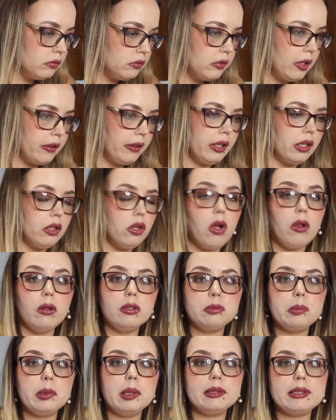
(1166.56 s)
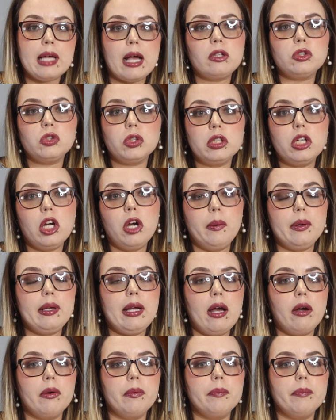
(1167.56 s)
that the acknowledgement is actually going
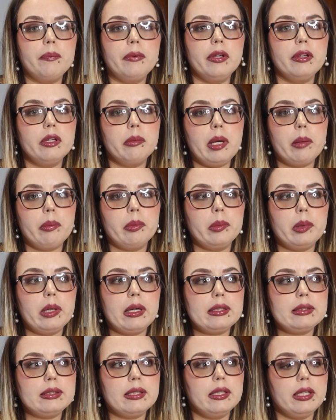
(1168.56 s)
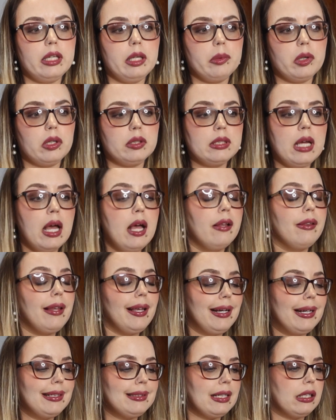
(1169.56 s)
out in the paperbacks and the ebooks.
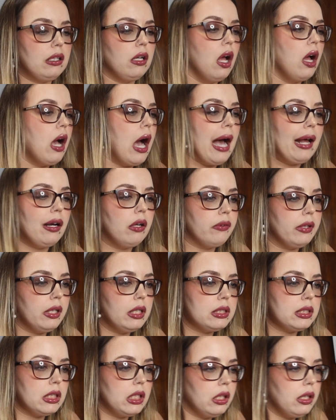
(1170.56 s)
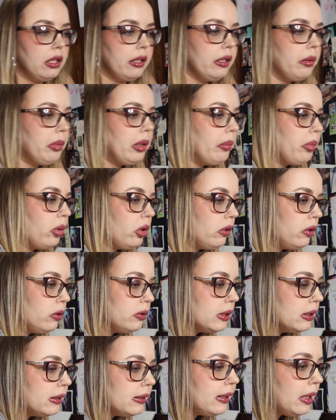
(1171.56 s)
Like I said, I don't think it's anything that people are
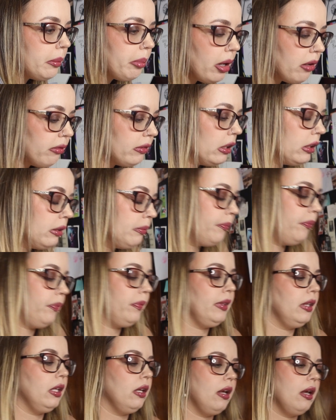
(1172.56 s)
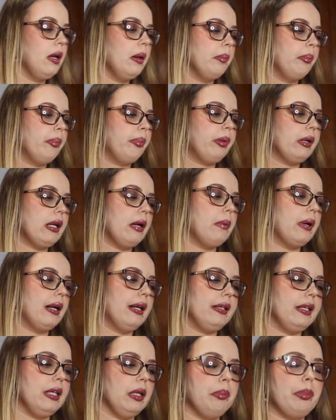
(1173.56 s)
losing sleep over, but I
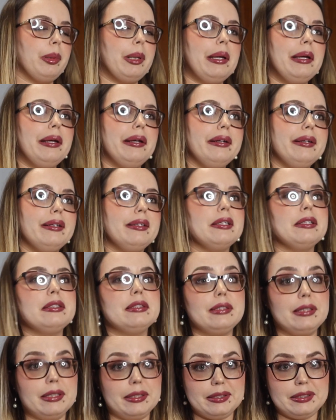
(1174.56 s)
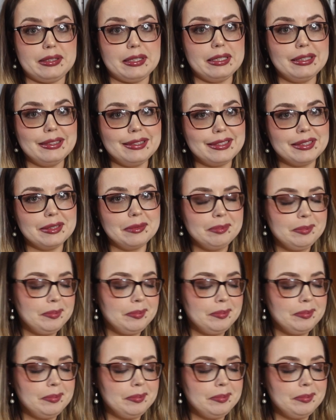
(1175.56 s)
want to keep it consistent.